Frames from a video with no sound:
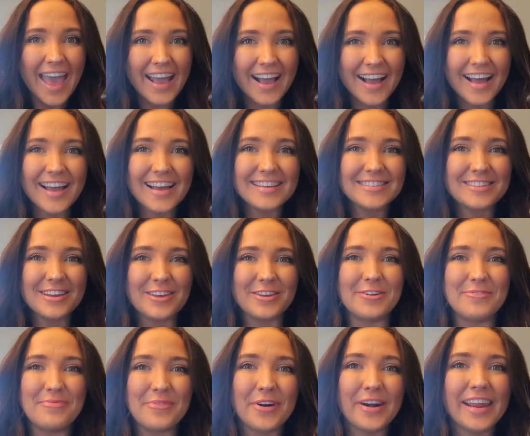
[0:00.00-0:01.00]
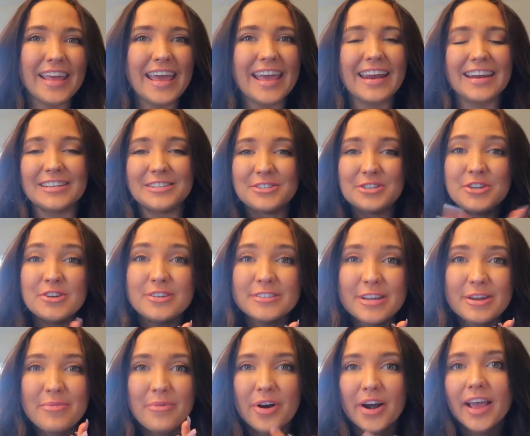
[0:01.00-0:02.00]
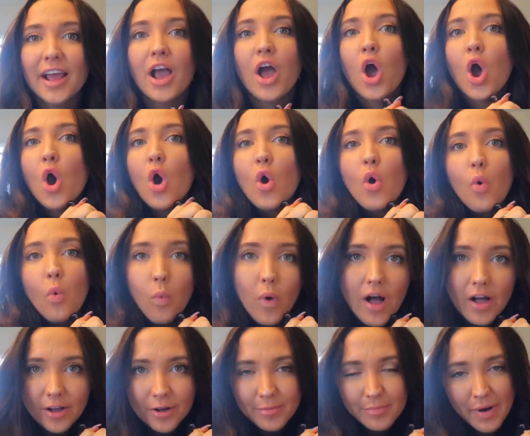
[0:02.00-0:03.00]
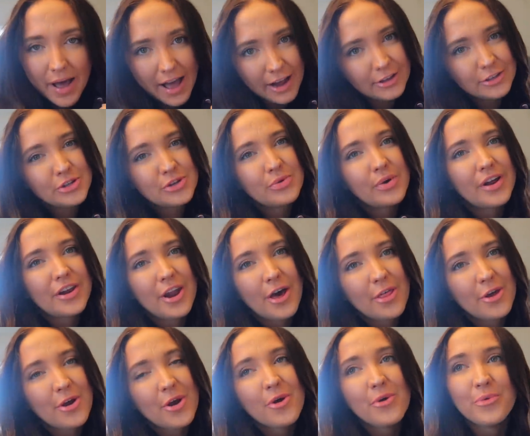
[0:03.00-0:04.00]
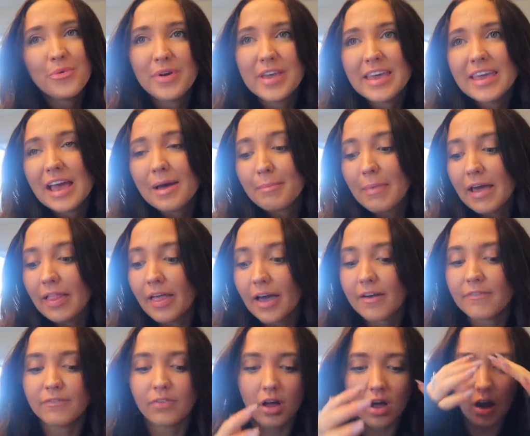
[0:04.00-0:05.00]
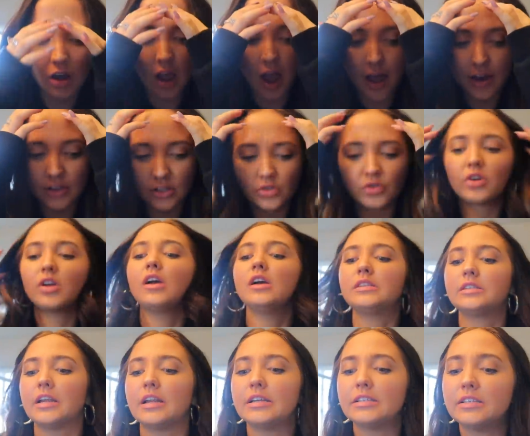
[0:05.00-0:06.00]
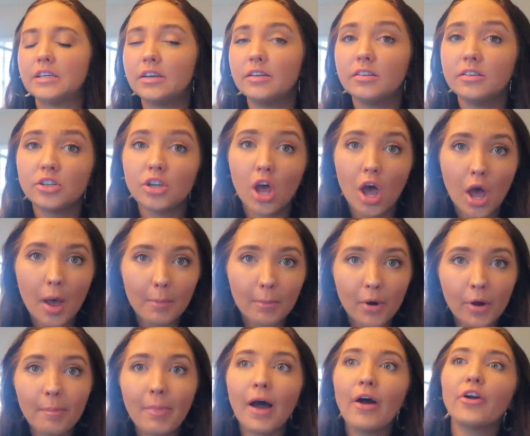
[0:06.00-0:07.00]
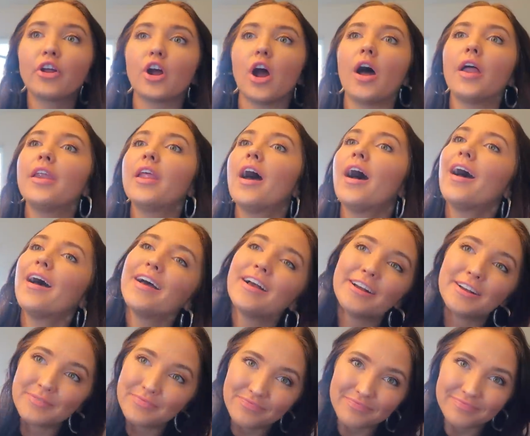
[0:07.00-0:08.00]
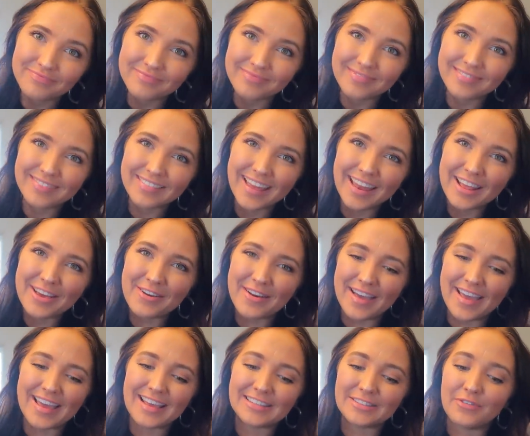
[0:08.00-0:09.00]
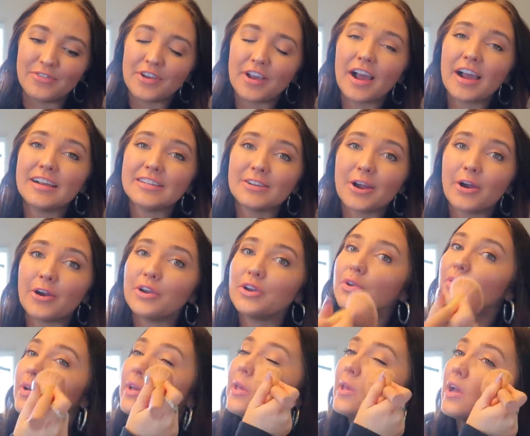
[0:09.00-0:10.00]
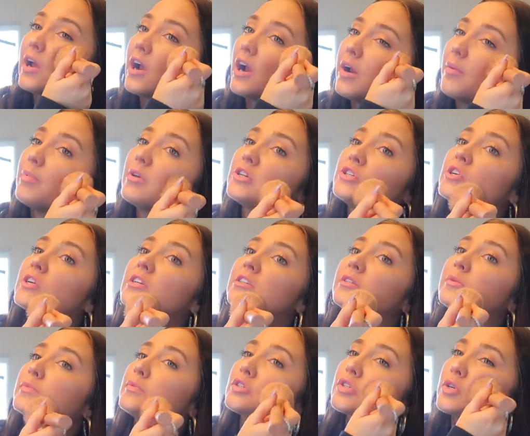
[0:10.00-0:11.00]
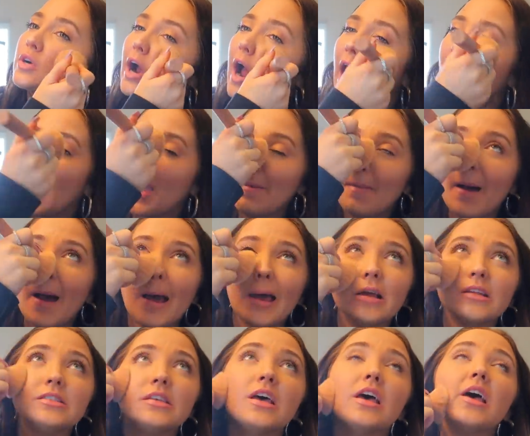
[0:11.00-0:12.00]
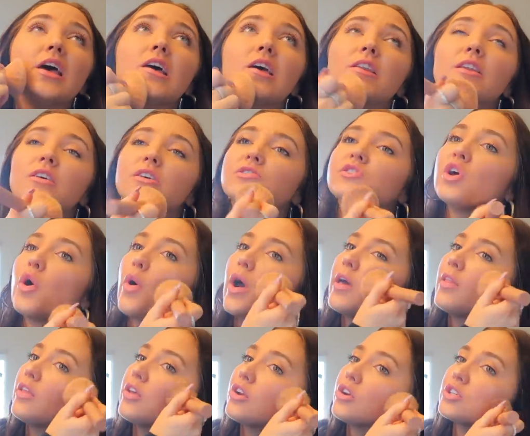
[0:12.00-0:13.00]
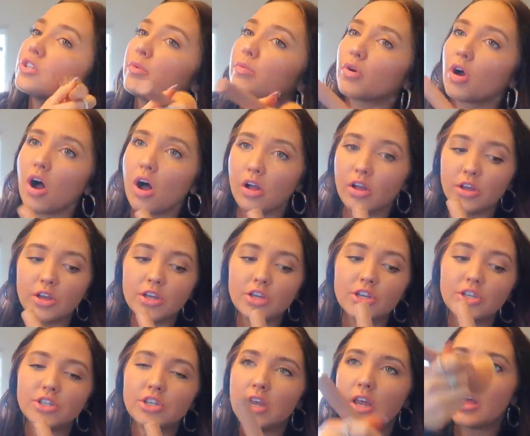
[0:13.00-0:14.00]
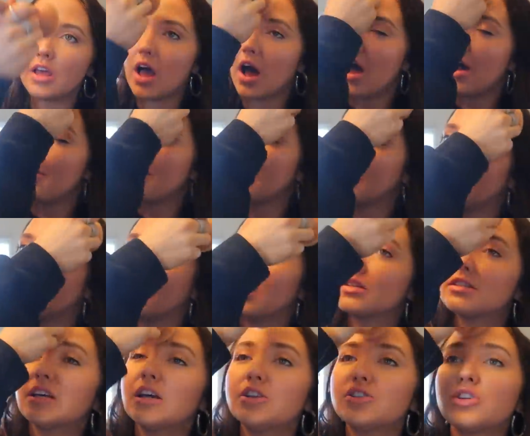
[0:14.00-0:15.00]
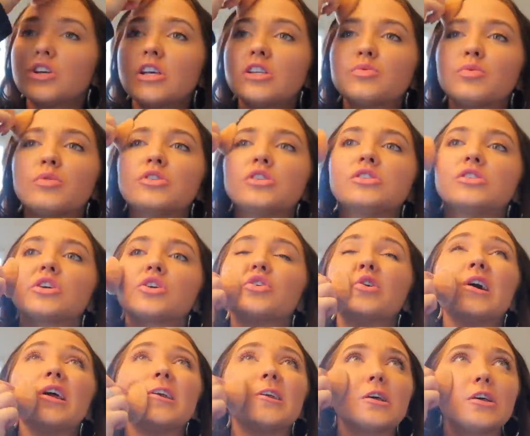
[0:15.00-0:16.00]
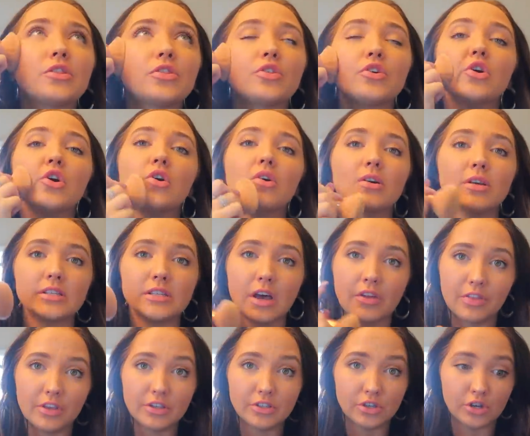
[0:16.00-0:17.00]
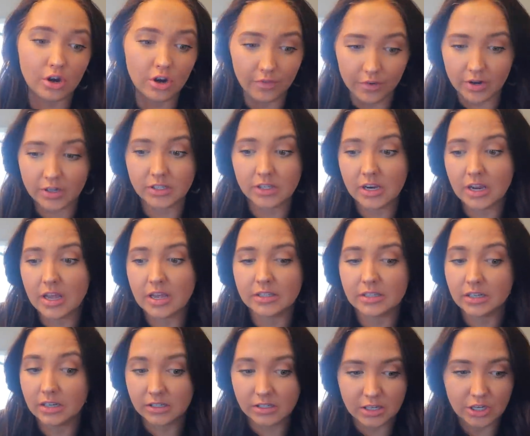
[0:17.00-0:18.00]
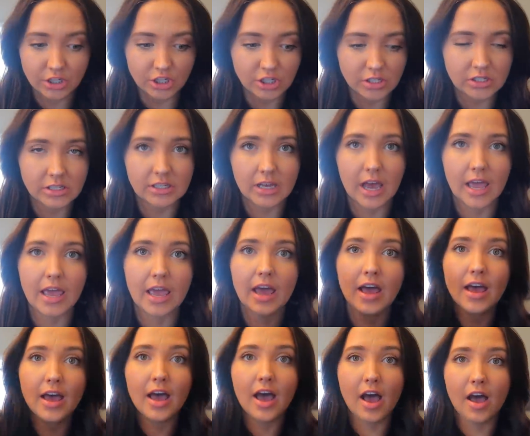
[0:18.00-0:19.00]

Hey guys, good morning. It is Tuesday morning. Welcome back to another week in my life vlog. I just realized that I didn't put powder on. Anyways, if you guys are new here, be sure to subscribe. I attend Zoe Leadership College um, in Los Angeles, which is accredited through Southeastern University. It's an extension site.